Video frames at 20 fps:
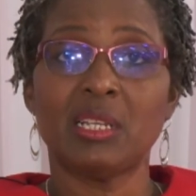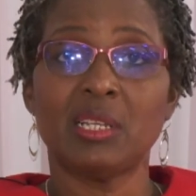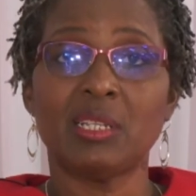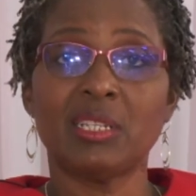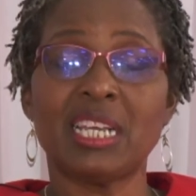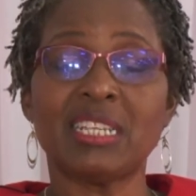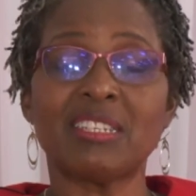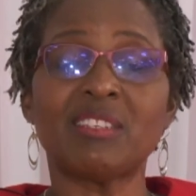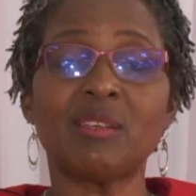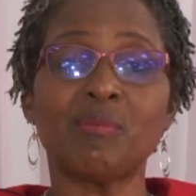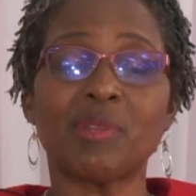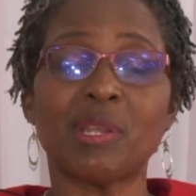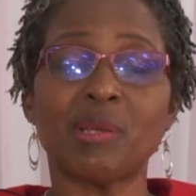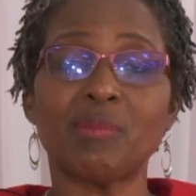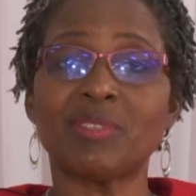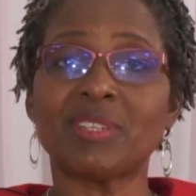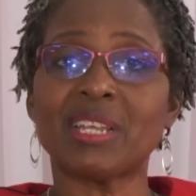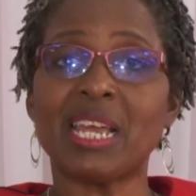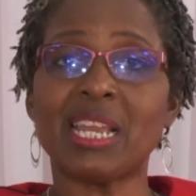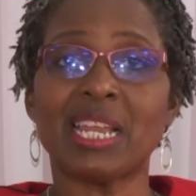Their
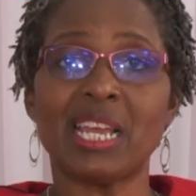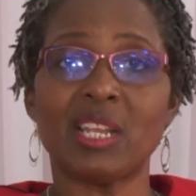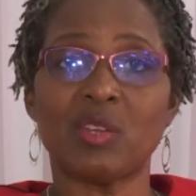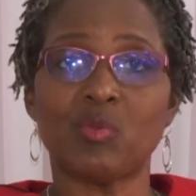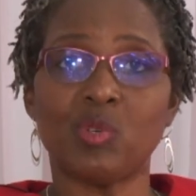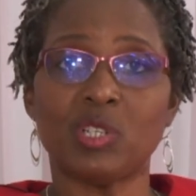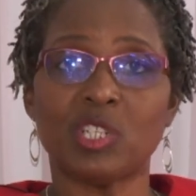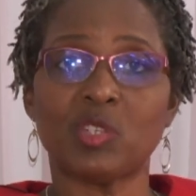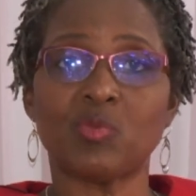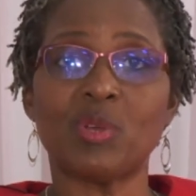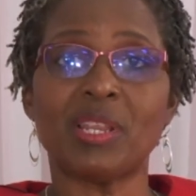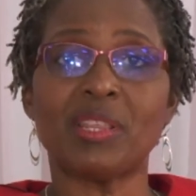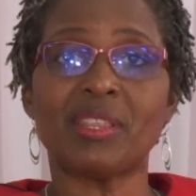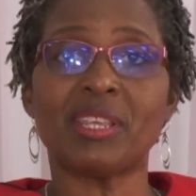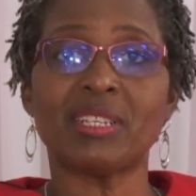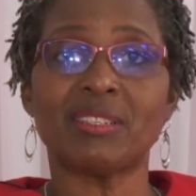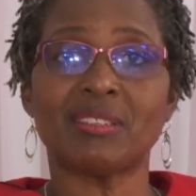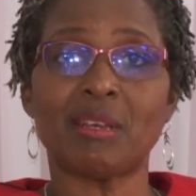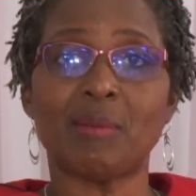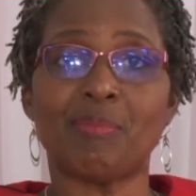symptoms can get worse when
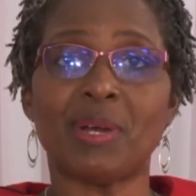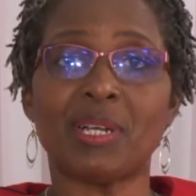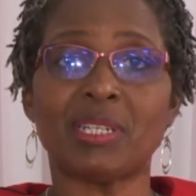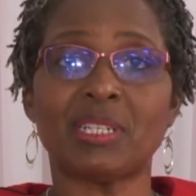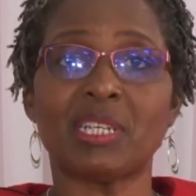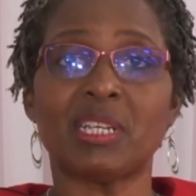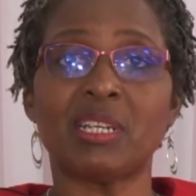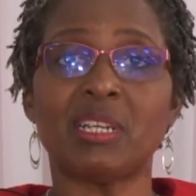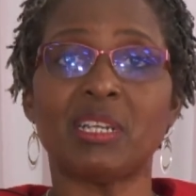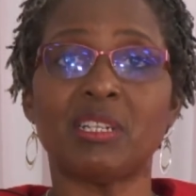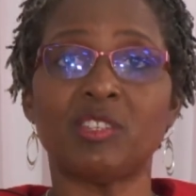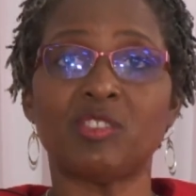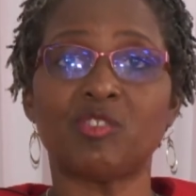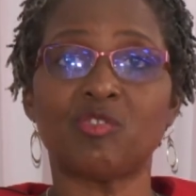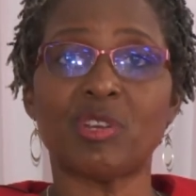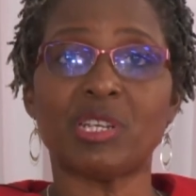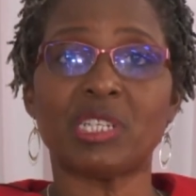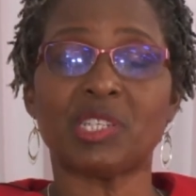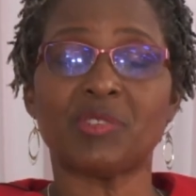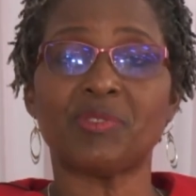things are particularly
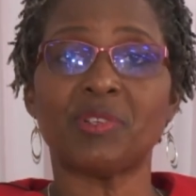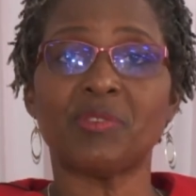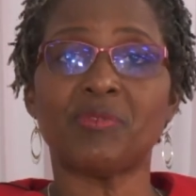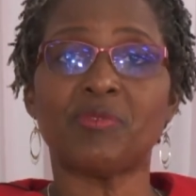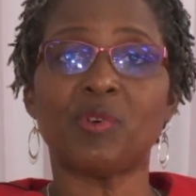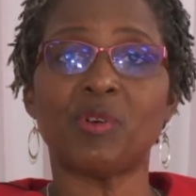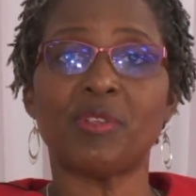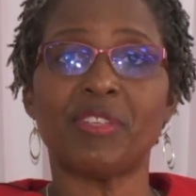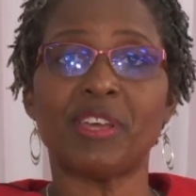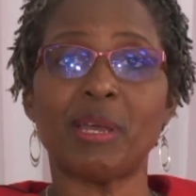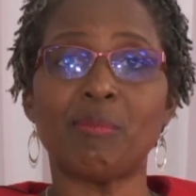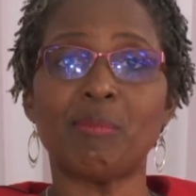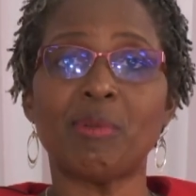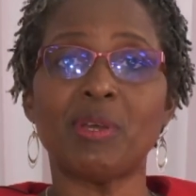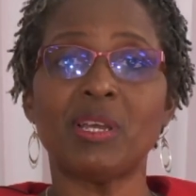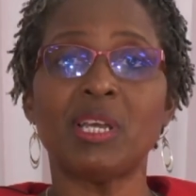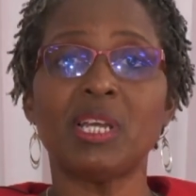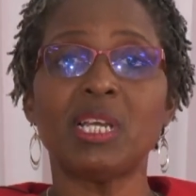stressful for them.